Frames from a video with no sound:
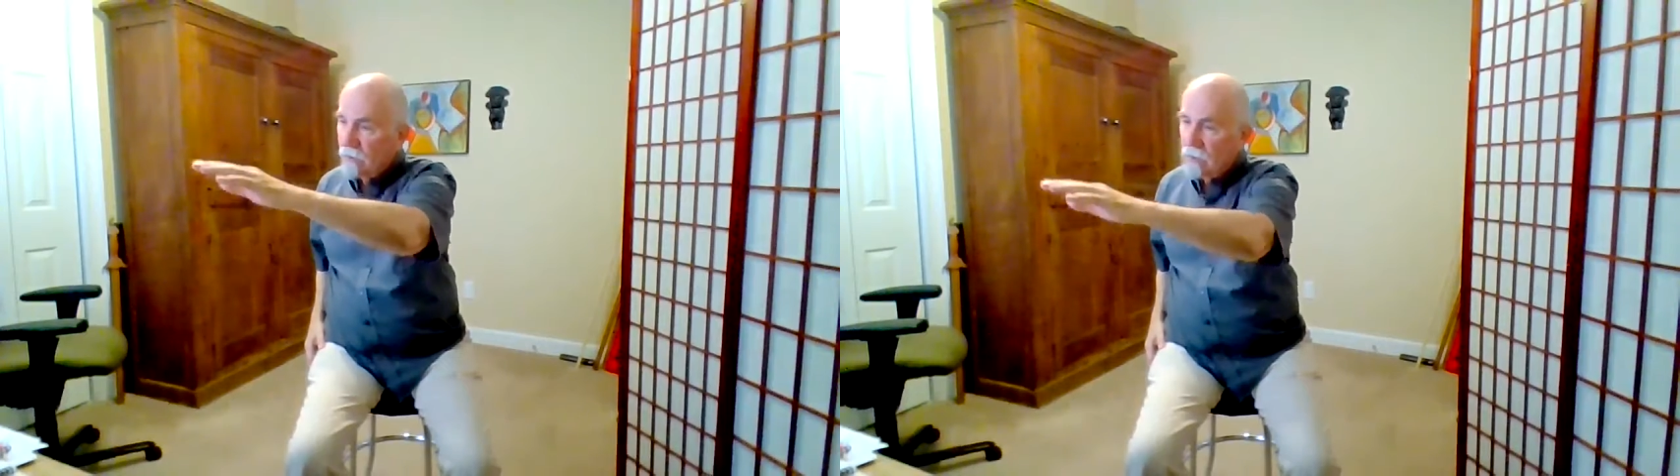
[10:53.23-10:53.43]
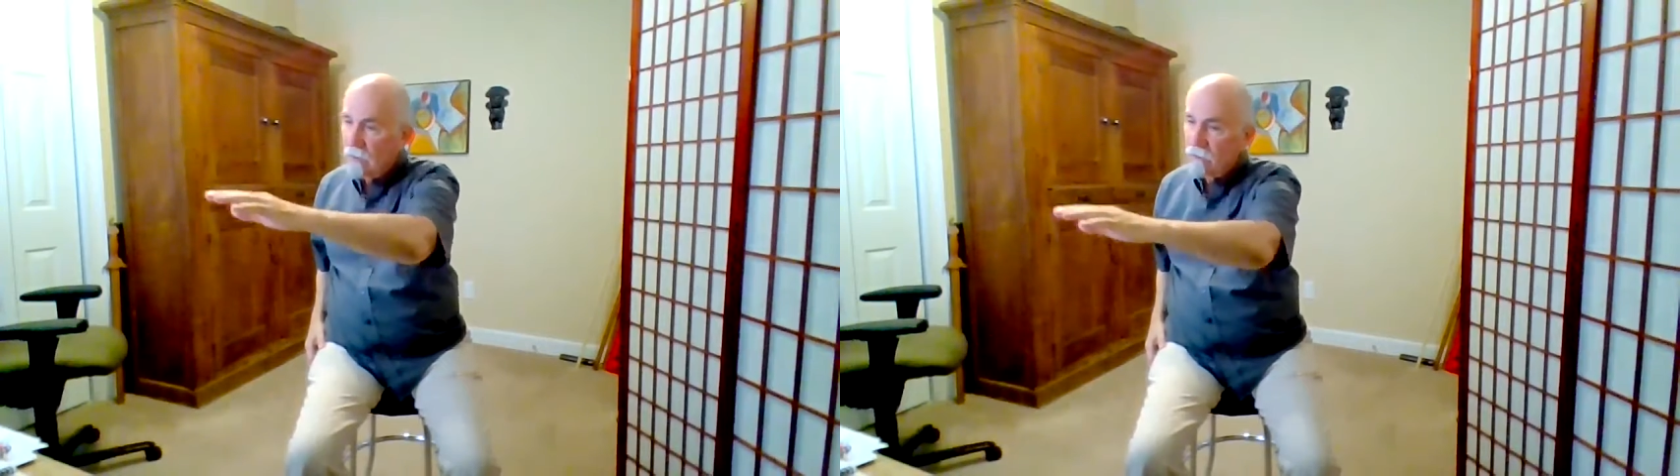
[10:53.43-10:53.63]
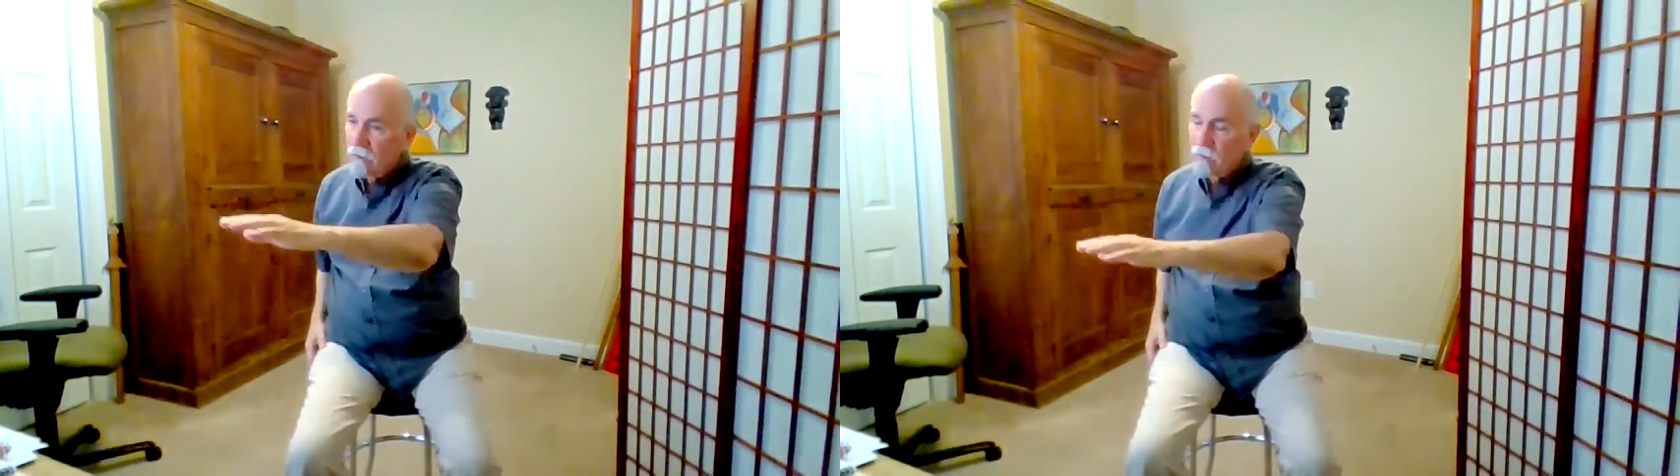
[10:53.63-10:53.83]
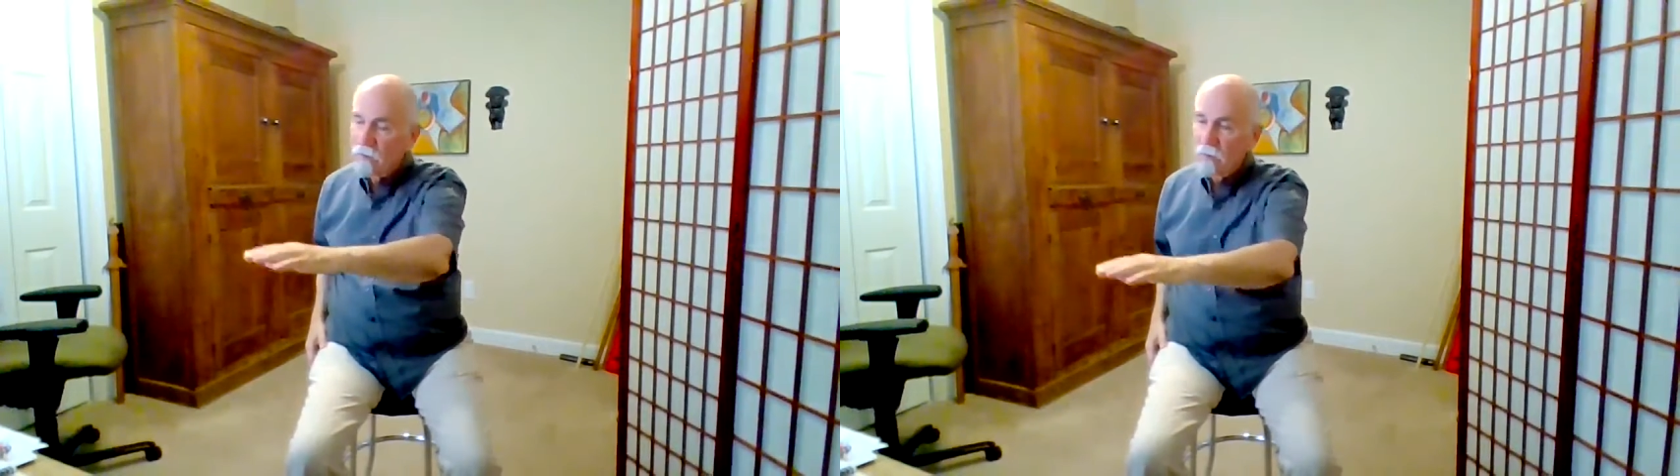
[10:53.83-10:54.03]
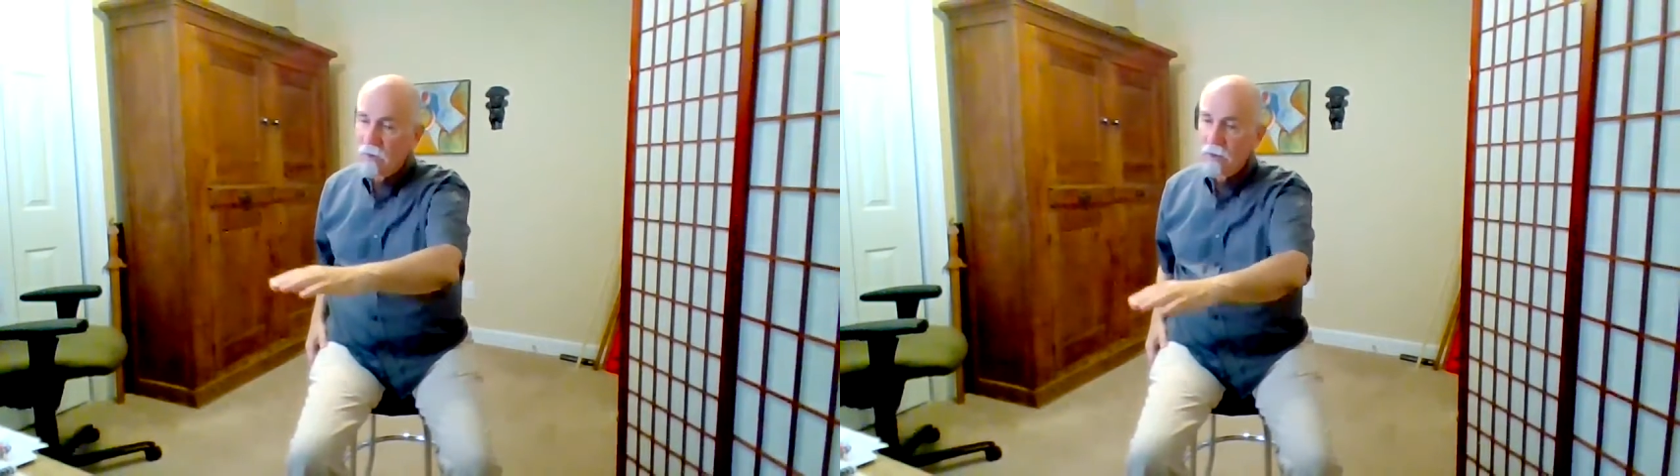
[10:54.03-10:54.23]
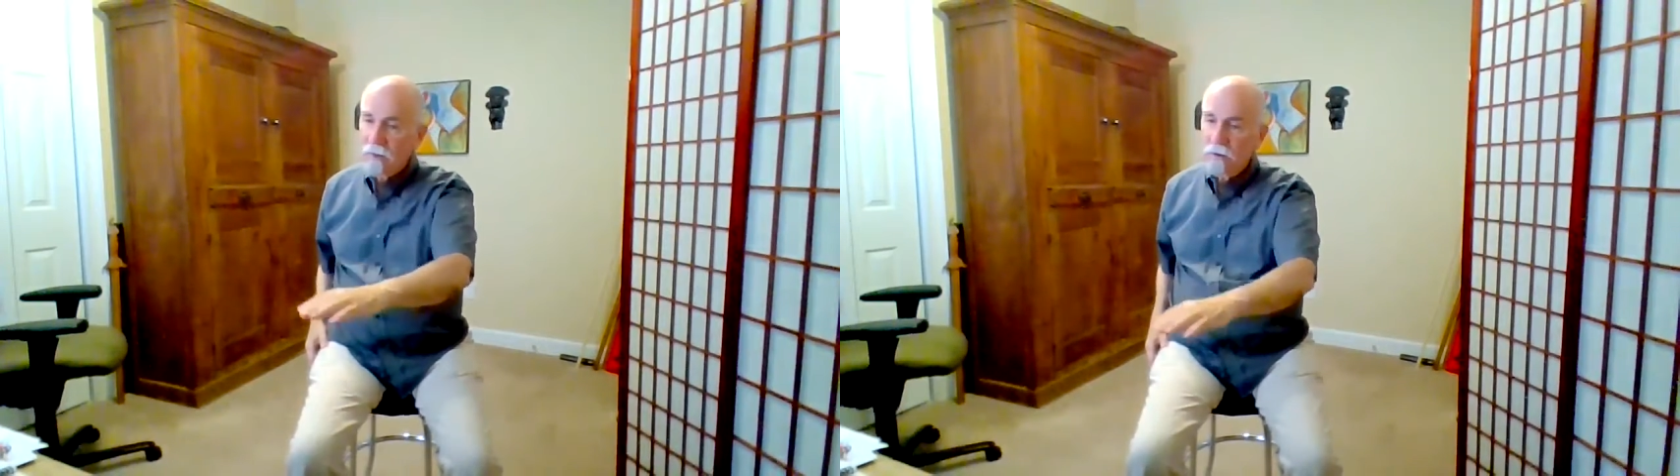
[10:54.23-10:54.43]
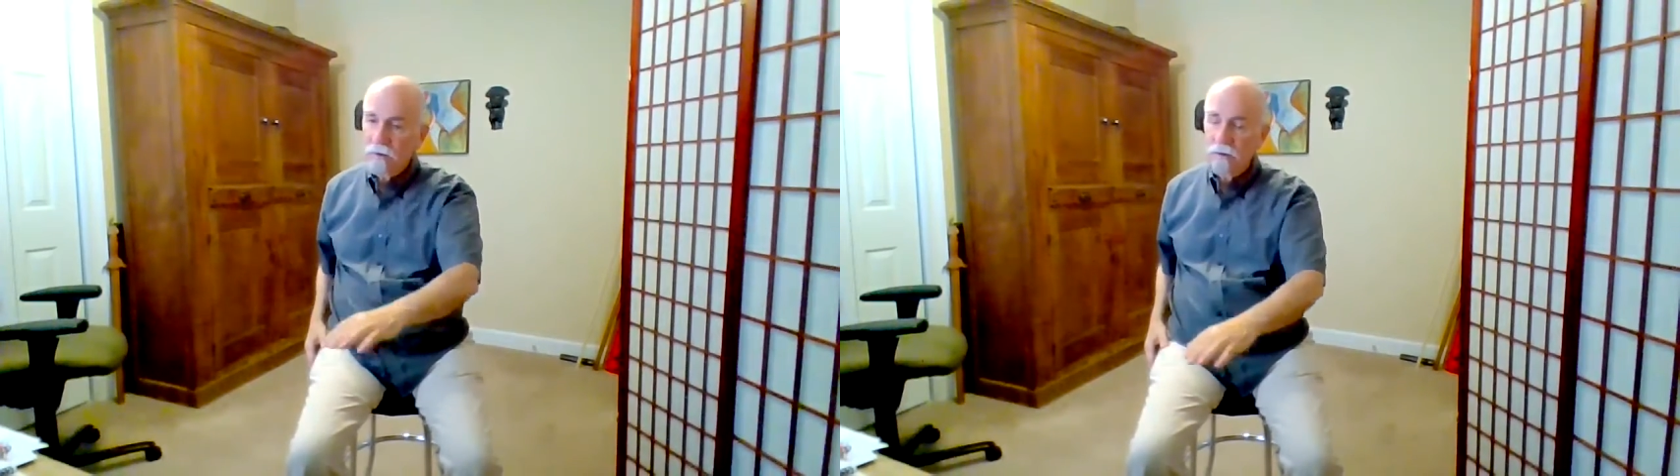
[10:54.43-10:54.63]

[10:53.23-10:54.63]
that's comfortable for you.